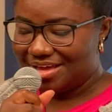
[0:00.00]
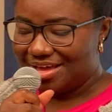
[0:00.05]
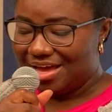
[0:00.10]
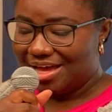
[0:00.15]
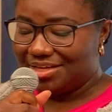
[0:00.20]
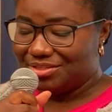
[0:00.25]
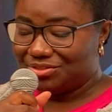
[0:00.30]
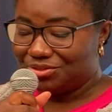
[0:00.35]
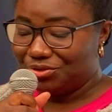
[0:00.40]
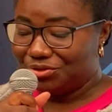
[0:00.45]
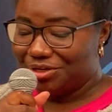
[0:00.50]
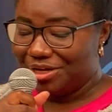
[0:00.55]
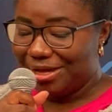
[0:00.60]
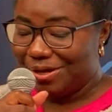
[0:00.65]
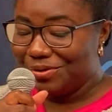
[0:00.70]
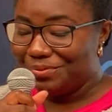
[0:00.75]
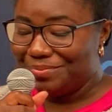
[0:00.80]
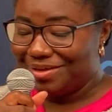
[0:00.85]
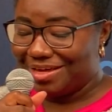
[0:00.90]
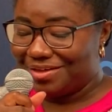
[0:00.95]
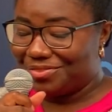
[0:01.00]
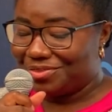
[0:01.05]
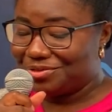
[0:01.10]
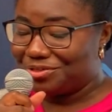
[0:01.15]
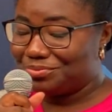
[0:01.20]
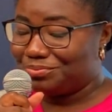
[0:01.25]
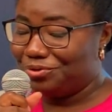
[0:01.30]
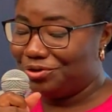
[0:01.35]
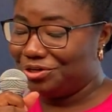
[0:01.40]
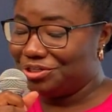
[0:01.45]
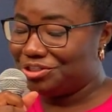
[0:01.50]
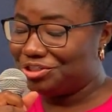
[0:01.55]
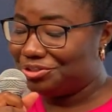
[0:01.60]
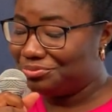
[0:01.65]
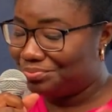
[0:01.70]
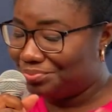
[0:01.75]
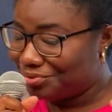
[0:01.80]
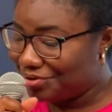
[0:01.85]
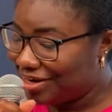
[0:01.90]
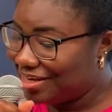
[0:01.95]
And so Naomi, at this point, she
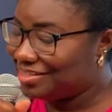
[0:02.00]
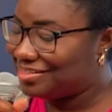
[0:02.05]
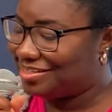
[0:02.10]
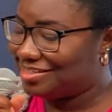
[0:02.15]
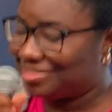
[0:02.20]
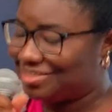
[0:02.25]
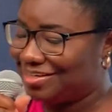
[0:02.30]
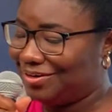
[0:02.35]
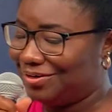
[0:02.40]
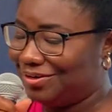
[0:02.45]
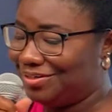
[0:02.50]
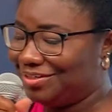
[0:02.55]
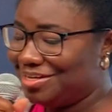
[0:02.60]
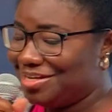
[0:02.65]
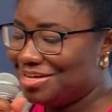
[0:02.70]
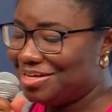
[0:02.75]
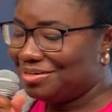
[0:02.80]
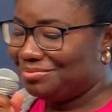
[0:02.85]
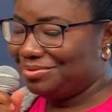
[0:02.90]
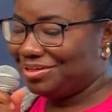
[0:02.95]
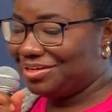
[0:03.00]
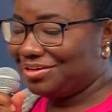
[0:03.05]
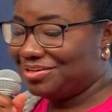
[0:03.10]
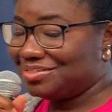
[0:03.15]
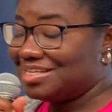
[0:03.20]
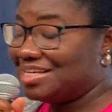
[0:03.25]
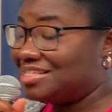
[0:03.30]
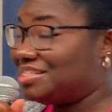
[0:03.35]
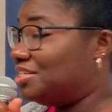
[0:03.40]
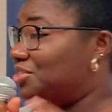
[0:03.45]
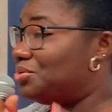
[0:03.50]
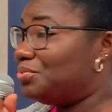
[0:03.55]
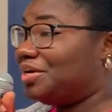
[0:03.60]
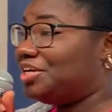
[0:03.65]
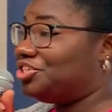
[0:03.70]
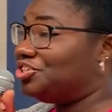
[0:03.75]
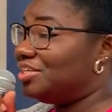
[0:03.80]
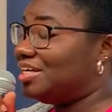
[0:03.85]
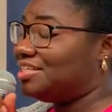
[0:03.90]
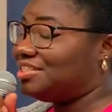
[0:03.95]
praises God because her
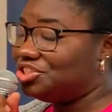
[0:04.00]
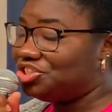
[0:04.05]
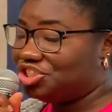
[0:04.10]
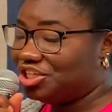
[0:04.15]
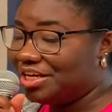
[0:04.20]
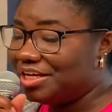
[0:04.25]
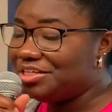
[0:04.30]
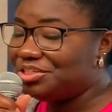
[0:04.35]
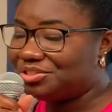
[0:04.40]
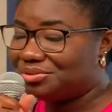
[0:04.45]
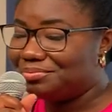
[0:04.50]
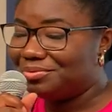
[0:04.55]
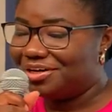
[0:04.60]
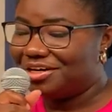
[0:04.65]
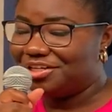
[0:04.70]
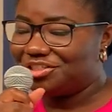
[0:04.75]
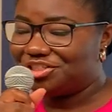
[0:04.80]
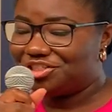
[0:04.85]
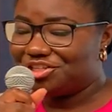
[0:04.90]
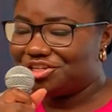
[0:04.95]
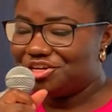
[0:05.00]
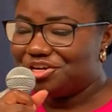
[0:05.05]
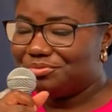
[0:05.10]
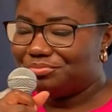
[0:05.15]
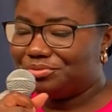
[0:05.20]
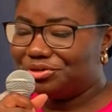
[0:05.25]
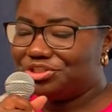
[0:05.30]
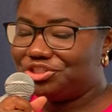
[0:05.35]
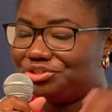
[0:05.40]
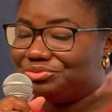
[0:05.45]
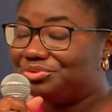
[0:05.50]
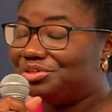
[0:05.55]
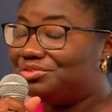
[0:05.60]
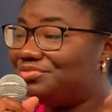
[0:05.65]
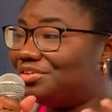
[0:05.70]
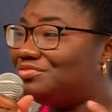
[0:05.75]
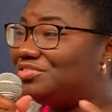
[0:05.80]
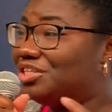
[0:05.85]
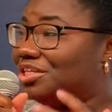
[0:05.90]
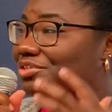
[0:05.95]
situation hadn't changed much, but she
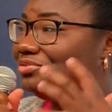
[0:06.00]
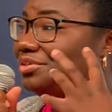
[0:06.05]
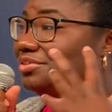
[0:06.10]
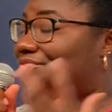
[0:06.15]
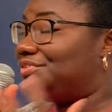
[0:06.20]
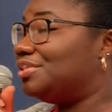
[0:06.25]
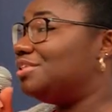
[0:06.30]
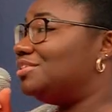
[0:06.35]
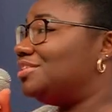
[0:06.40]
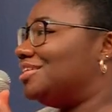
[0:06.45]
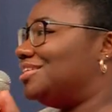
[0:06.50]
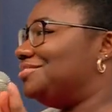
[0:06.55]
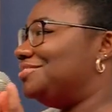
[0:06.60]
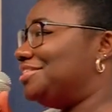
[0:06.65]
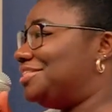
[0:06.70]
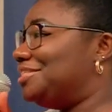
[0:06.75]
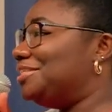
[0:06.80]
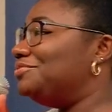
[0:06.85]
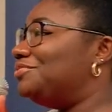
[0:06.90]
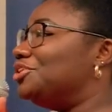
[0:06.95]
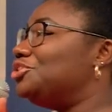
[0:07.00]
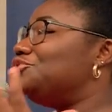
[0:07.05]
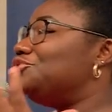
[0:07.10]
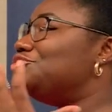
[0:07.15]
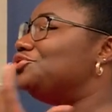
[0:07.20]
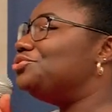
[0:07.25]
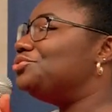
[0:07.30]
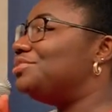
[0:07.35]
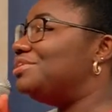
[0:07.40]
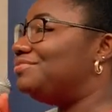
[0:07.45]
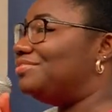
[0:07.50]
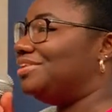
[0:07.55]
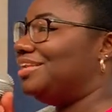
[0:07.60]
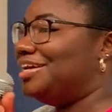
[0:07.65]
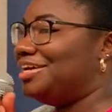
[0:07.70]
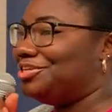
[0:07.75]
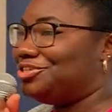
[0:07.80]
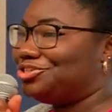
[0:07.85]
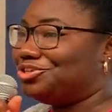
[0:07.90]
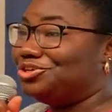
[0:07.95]
received a new
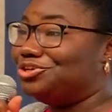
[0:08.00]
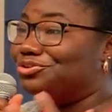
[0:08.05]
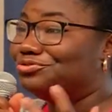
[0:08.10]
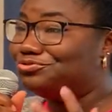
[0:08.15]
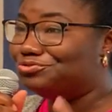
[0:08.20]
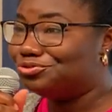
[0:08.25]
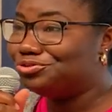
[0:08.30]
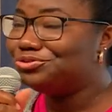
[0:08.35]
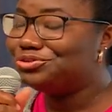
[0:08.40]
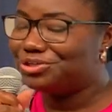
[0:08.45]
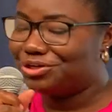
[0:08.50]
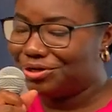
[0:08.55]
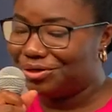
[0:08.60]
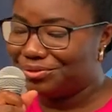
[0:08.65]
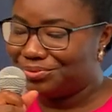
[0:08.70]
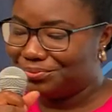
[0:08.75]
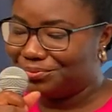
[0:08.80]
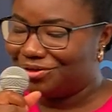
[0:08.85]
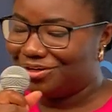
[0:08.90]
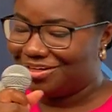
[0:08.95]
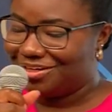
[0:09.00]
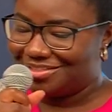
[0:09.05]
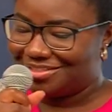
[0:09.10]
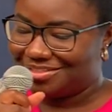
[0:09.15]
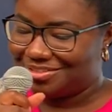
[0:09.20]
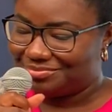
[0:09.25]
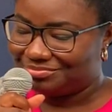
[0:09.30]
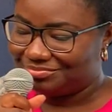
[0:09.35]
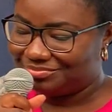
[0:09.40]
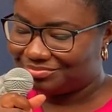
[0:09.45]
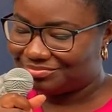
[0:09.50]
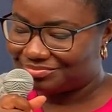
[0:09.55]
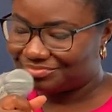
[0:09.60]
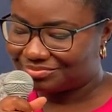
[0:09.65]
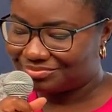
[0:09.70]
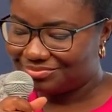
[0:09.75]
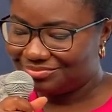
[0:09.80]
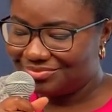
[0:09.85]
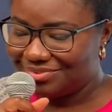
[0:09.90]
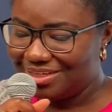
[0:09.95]
revelation of who God was.
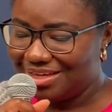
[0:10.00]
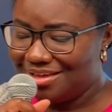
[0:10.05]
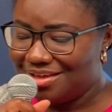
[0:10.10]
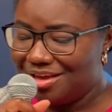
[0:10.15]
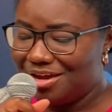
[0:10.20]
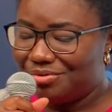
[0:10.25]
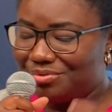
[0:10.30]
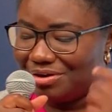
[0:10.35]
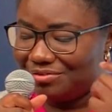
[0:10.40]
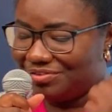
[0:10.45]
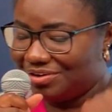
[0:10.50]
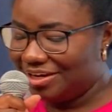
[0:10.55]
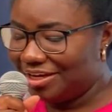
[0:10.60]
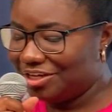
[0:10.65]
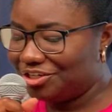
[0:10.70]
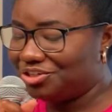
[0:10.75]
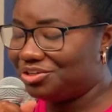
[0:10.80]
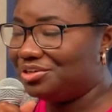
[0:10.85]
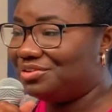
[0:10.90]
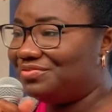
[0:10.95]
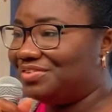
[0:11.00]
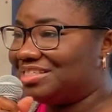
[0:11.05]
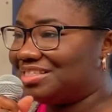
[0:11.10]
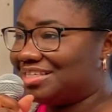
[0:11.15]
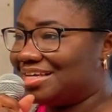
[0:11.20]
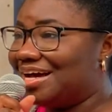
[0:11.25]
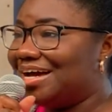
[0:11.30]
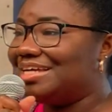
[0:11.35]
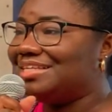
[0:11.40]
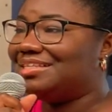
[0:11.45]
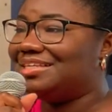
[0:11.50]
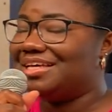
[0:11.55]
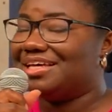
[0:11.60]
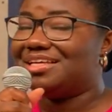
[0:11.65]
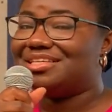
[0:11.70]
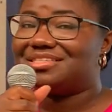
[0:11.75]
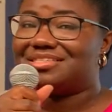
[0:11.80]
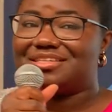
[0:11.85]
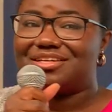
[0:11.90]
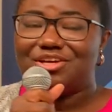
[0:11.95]
A revelation of his
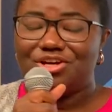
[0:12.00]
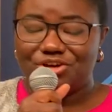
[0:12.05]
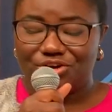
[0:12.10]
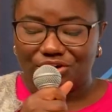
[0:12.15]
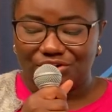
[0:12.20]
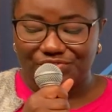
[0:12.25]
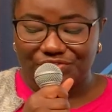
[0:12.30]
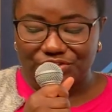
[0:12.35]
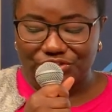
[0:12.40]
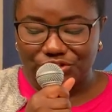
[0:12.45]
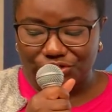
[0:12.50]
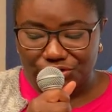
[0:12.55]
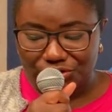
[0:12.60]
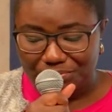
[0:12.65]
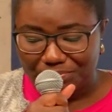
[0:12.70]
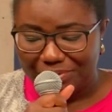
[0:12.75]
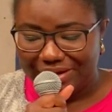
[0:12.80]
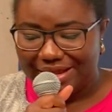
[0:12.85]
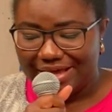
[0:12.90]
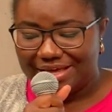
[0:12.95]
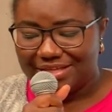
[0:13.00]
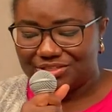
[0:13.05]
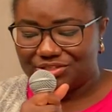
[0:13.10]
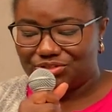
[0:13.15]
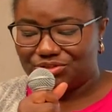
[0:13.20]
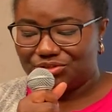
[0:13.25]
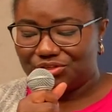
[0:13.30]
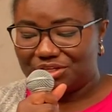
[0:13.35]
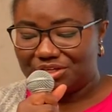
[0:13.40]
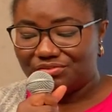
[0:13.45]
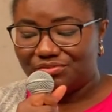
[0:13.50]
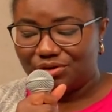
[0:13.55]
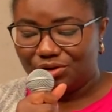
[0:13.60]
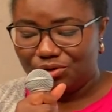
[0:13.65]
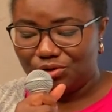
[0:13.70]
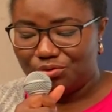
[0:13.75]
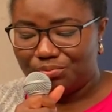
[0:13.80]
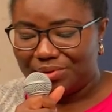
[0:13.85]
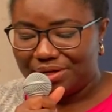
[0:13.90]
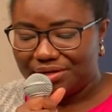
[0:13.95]
kindness, of his good plans to give a
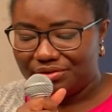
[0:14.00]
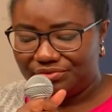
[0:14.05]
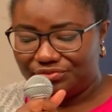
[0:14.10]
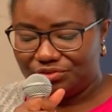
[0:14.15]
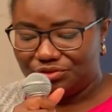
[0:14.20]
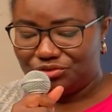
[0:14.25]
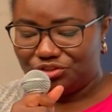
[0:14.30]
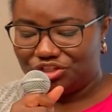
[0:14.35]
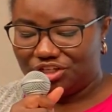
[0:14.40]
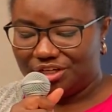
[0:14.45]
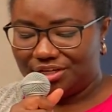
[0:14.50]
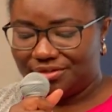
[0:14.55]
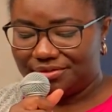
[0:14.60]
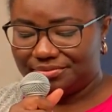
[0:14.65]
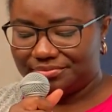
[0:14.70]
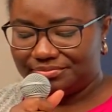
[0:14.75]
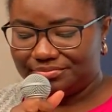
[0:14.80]
hope and a future.